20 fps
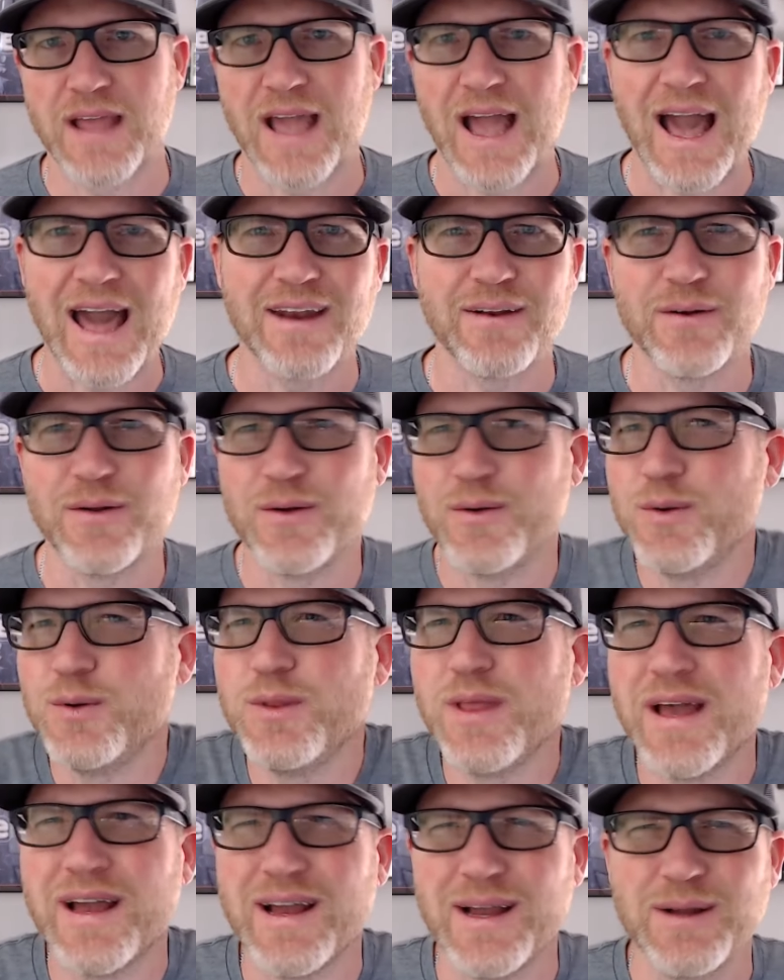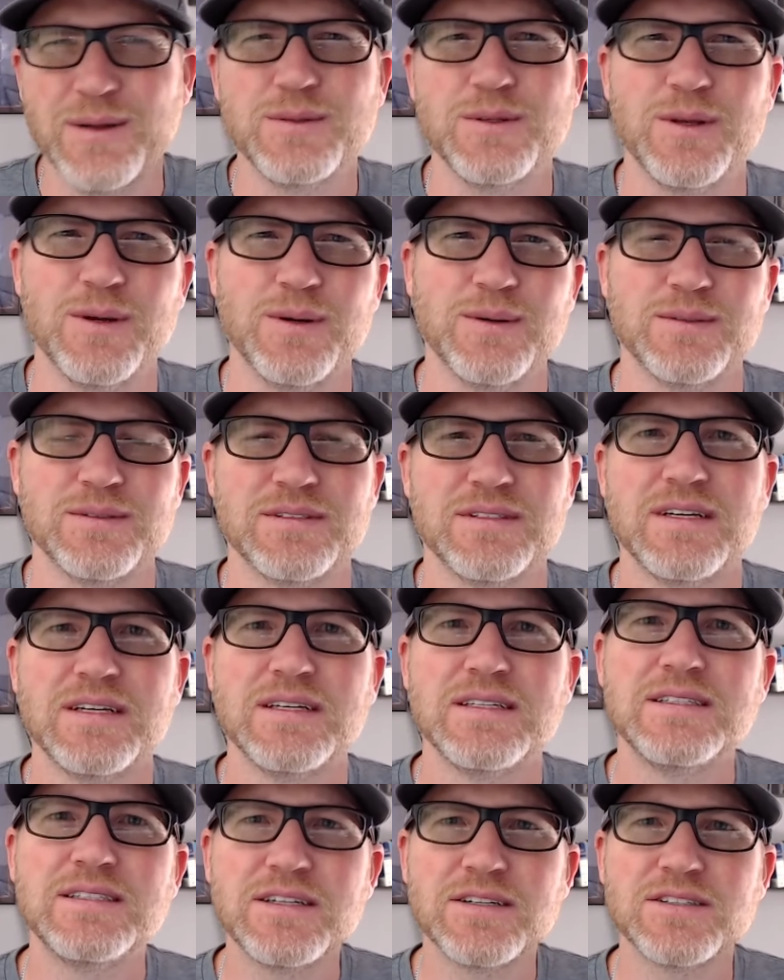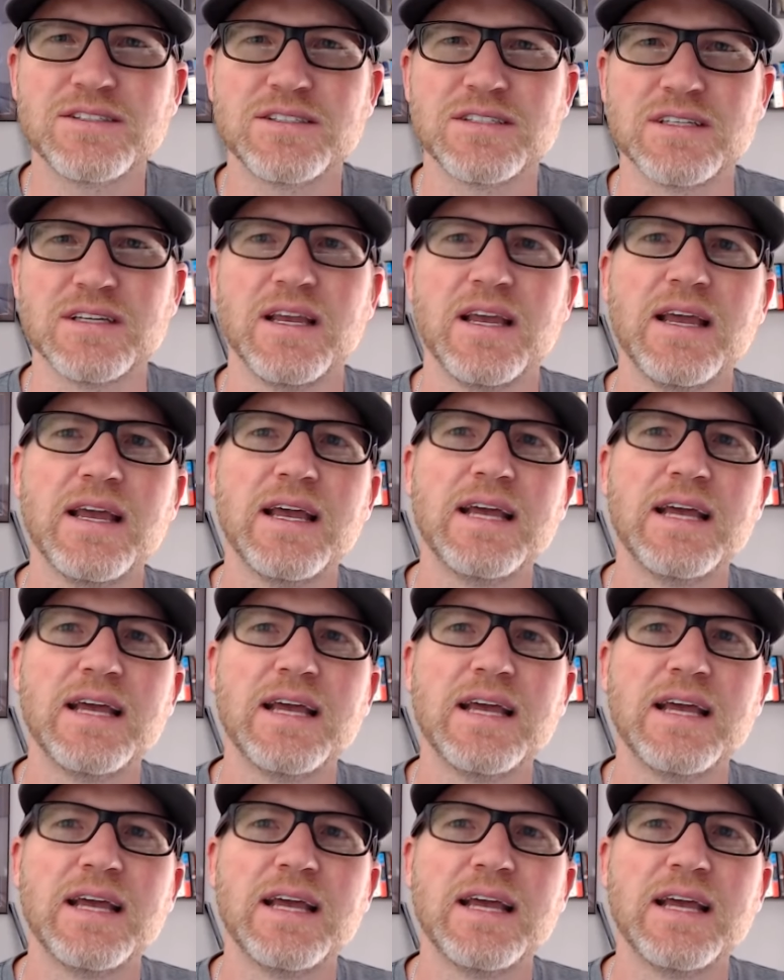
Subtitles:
I don't know. Who the hell knows? Seriously,